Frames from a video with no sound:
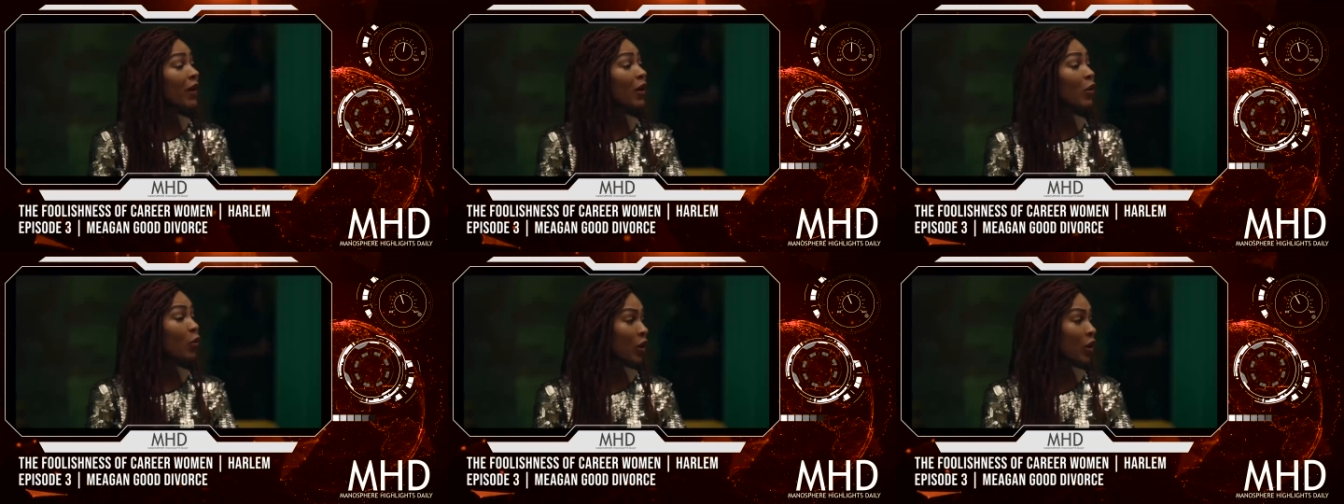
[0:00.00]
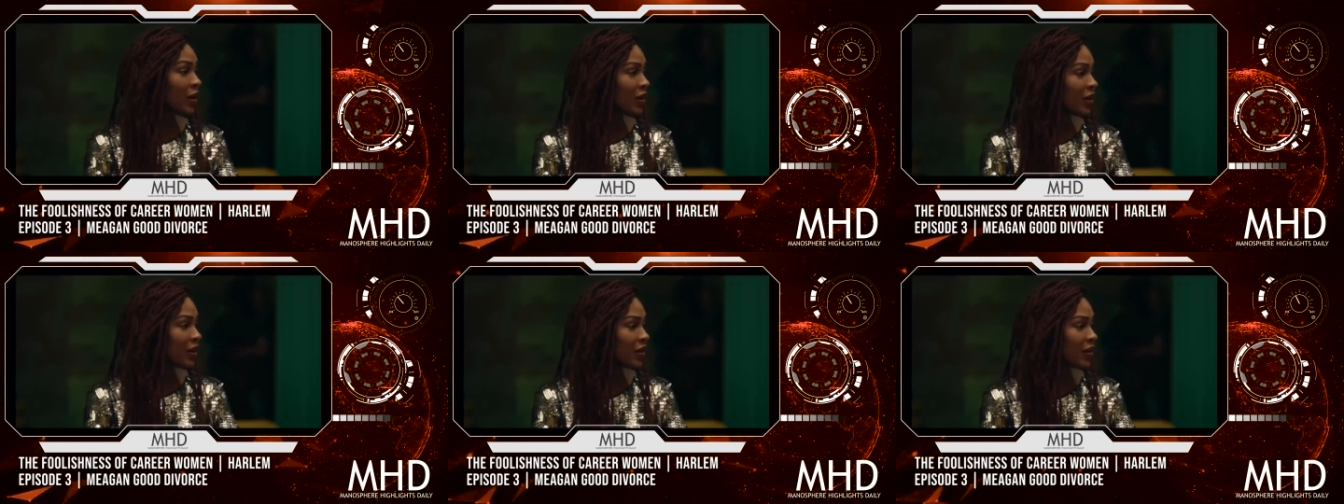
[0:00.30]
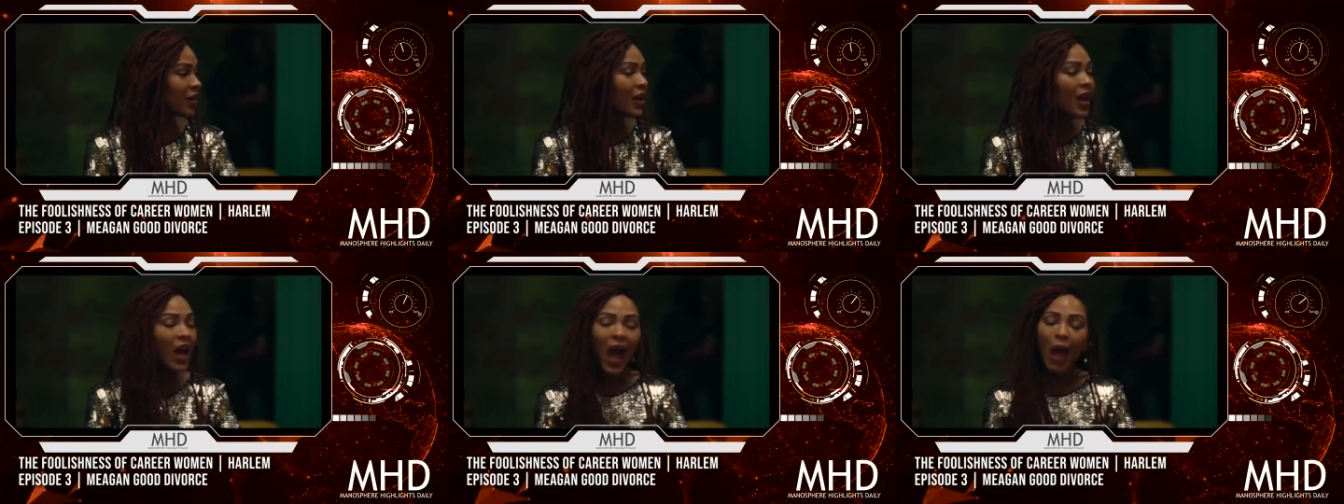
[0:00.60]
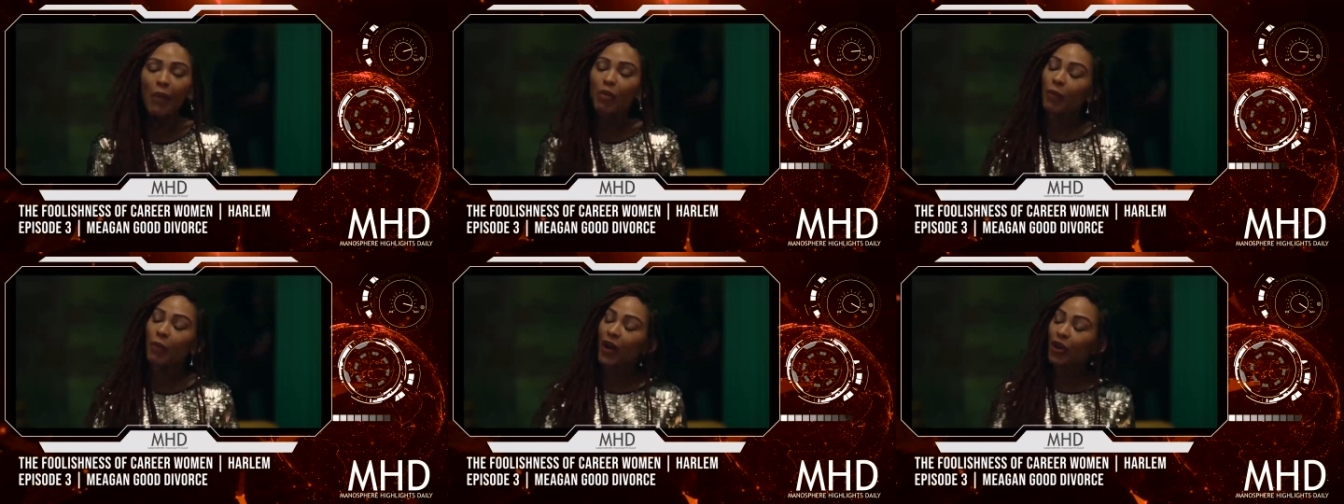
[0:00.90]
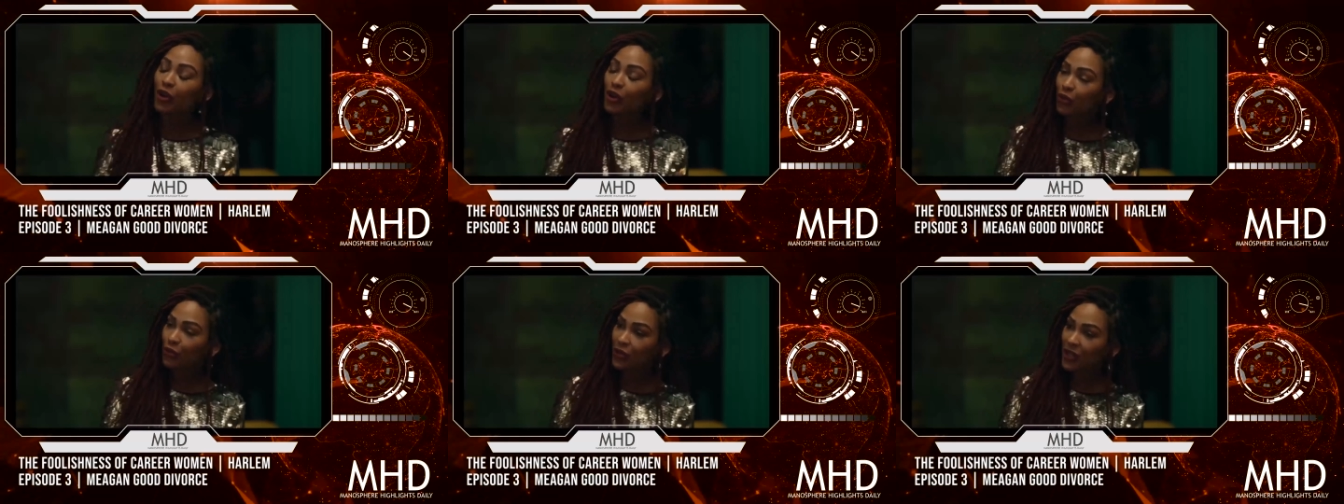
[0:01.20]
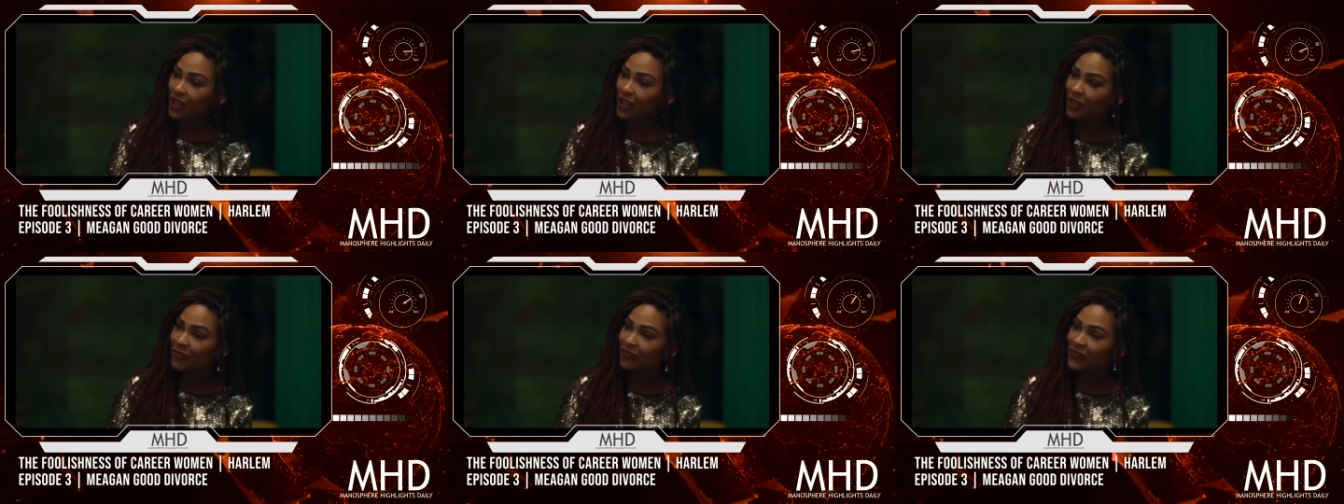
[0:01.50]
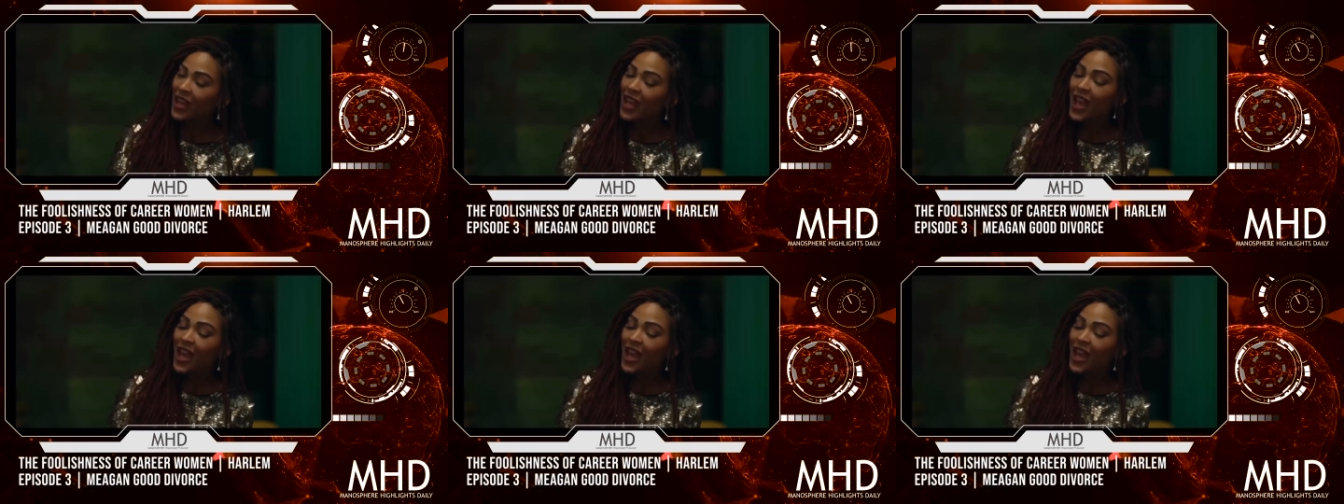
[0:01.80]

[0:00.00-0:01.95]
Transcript: about work. I'm about career.